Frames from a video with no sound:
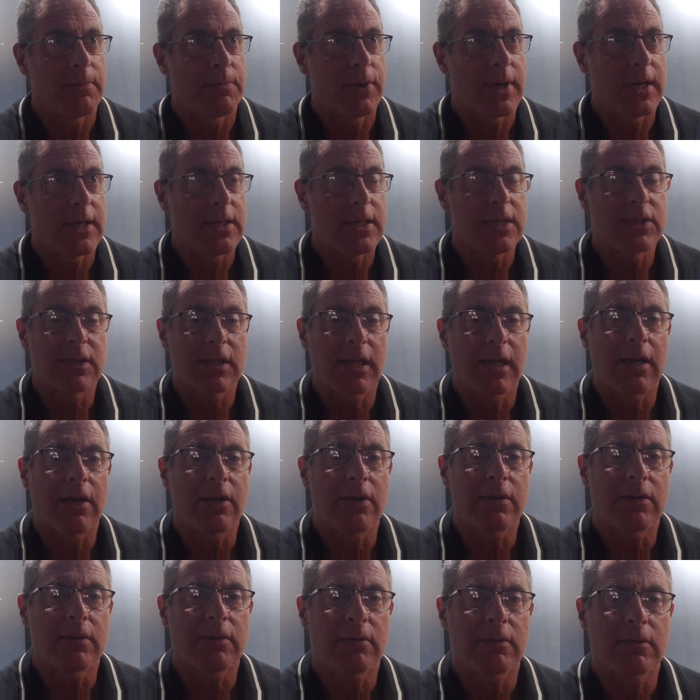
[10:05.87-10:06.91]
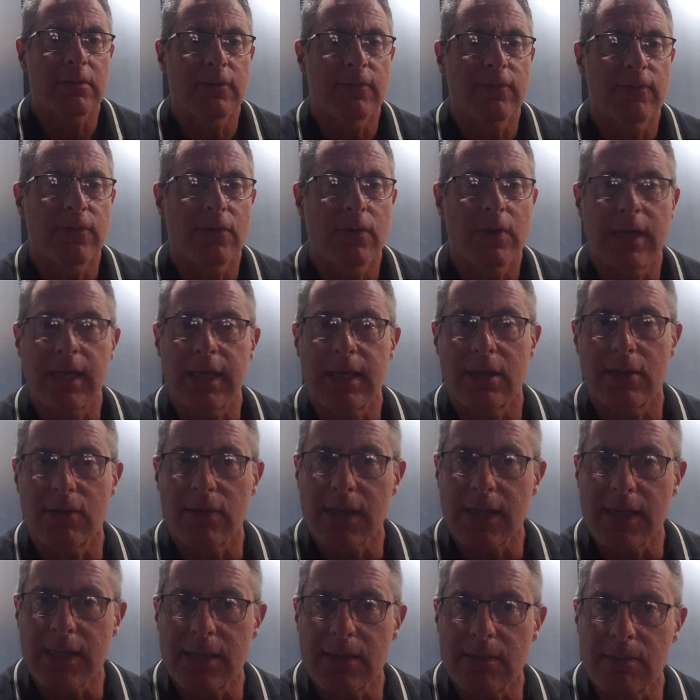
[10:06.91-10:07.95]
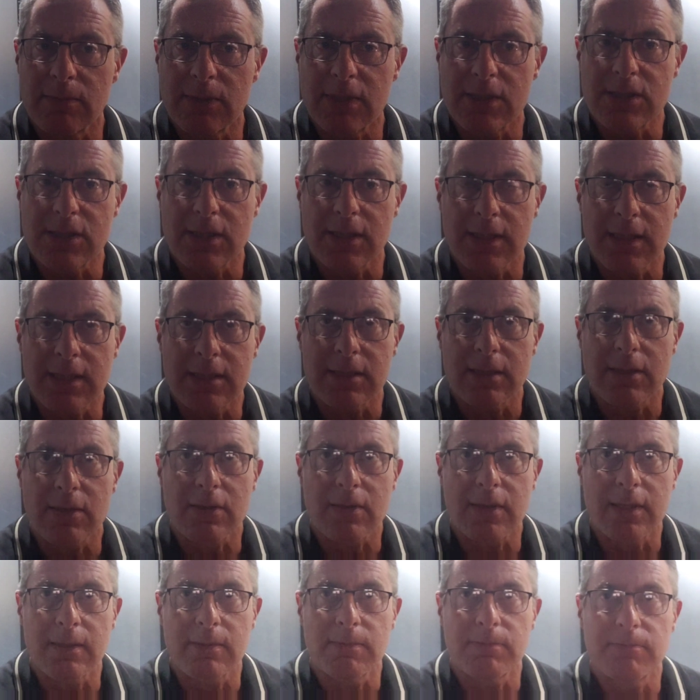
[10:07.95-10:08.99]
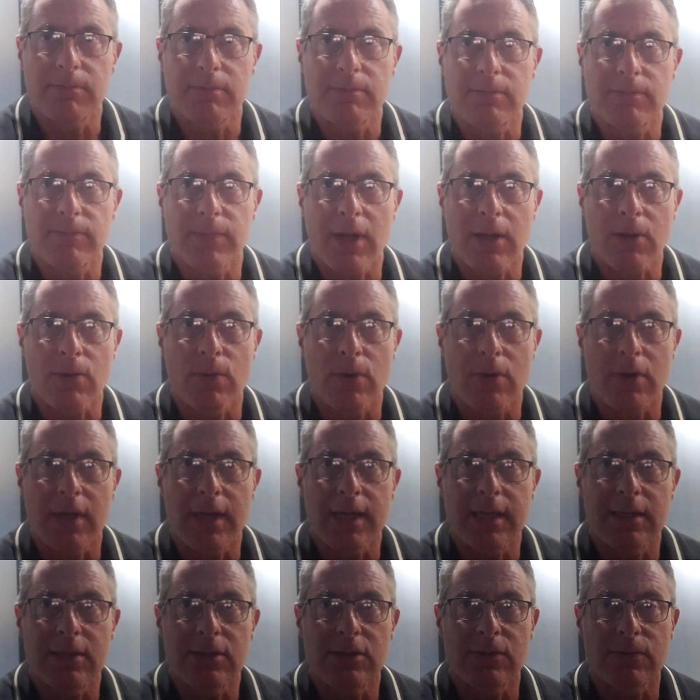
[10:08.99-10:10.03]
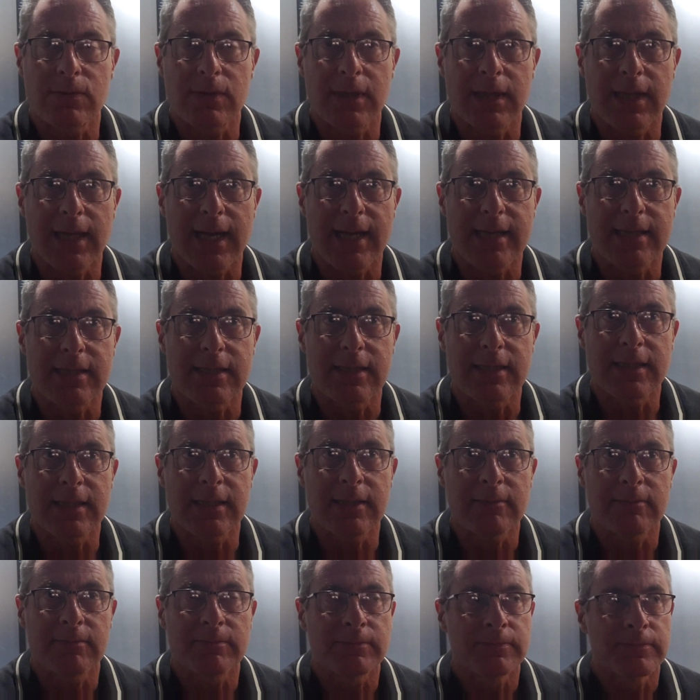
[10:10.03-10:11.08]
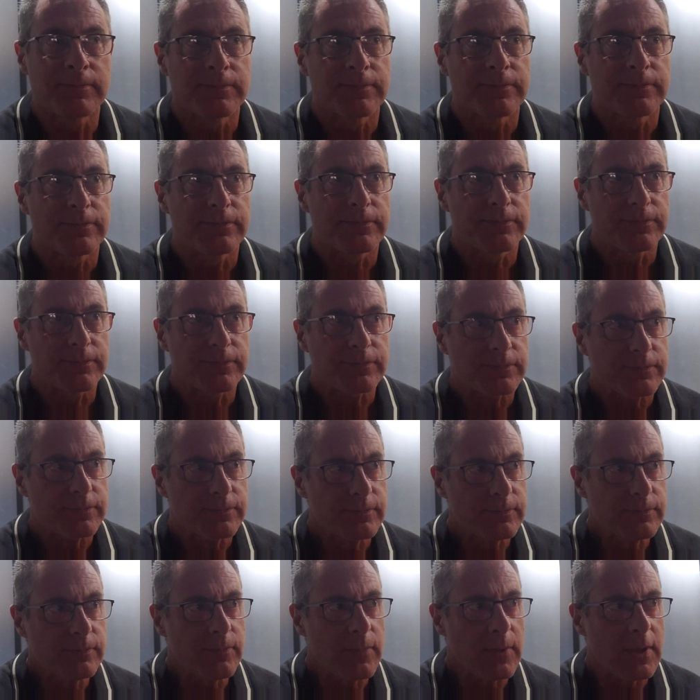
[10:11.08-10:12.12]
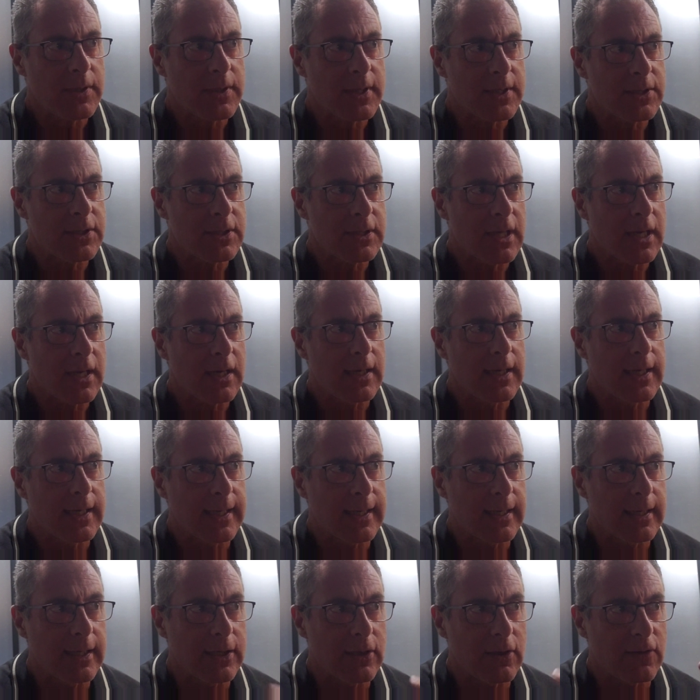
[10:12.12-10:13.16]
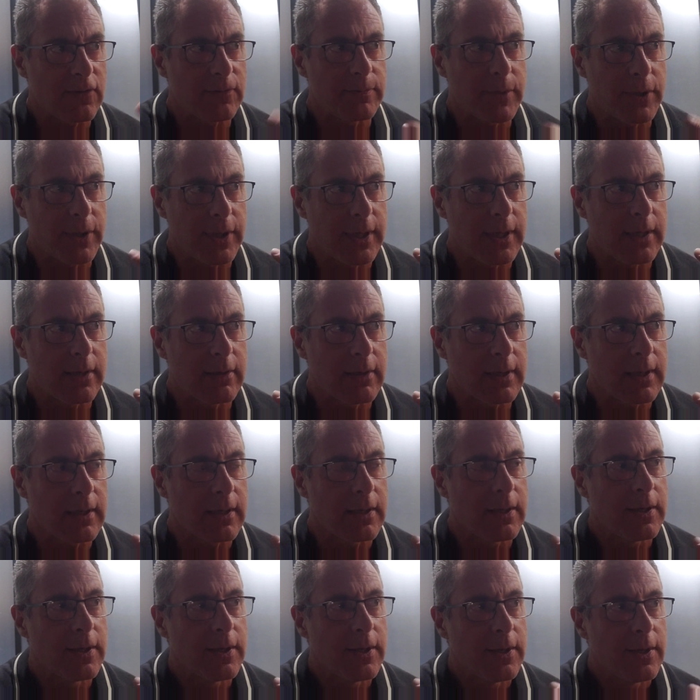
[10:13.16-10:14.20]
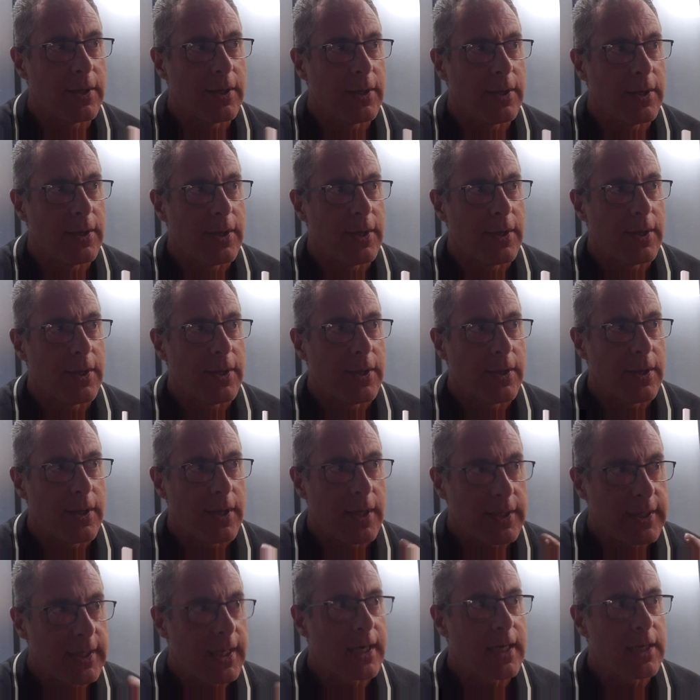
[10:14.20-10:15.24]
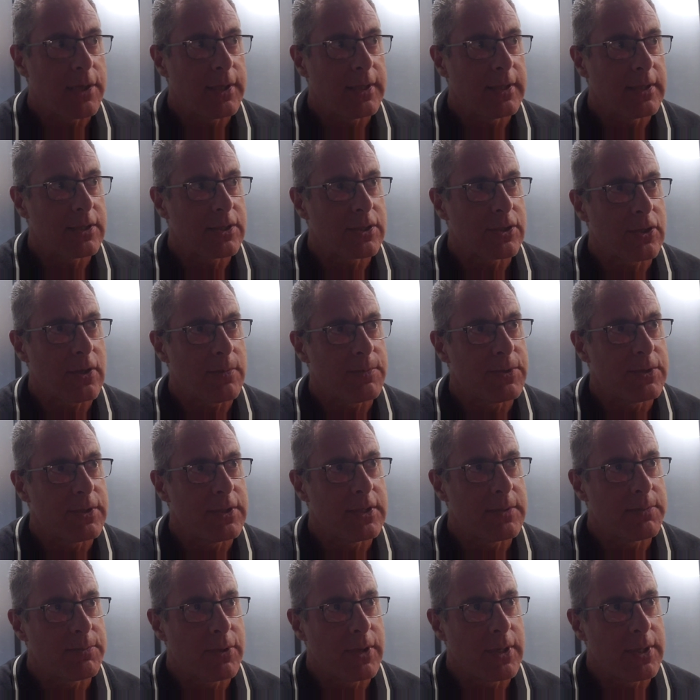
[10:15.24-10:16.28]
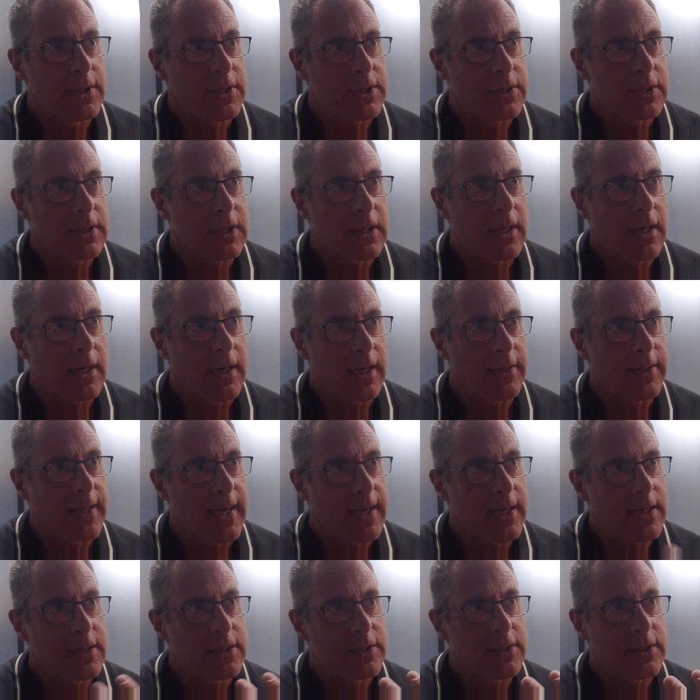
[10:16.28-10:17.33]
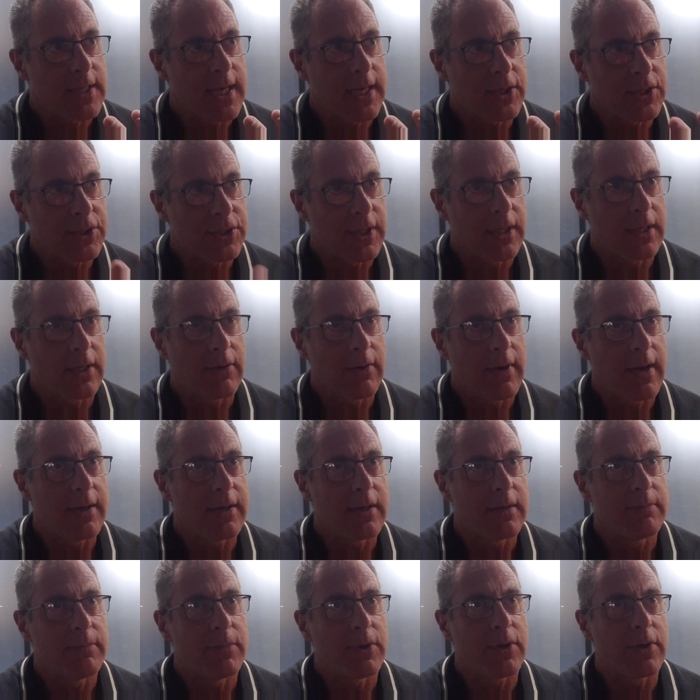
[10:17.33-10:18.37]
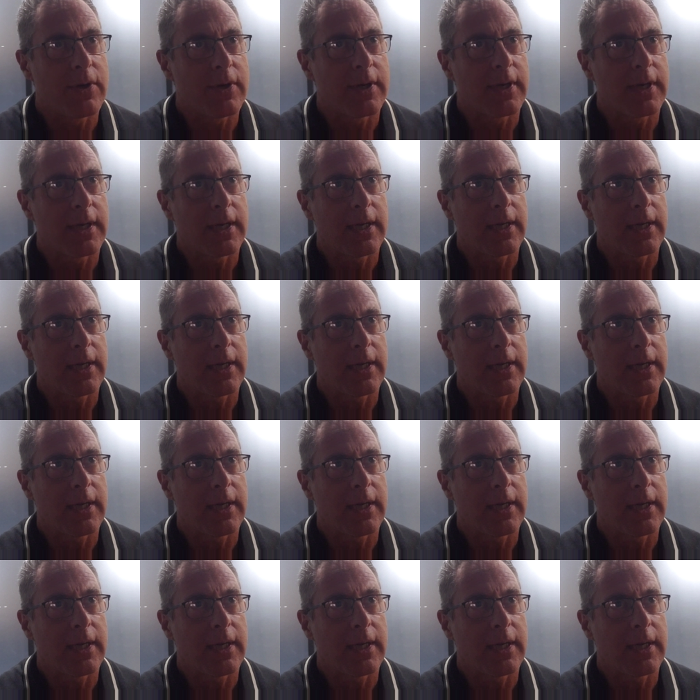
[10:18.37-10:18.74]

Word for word: prednisolone for an inner ear disease that I acquired in twenty eighteen. That's slowly killing off my hearing. And the only thing that stops it is prednisolone, and that has accelerated my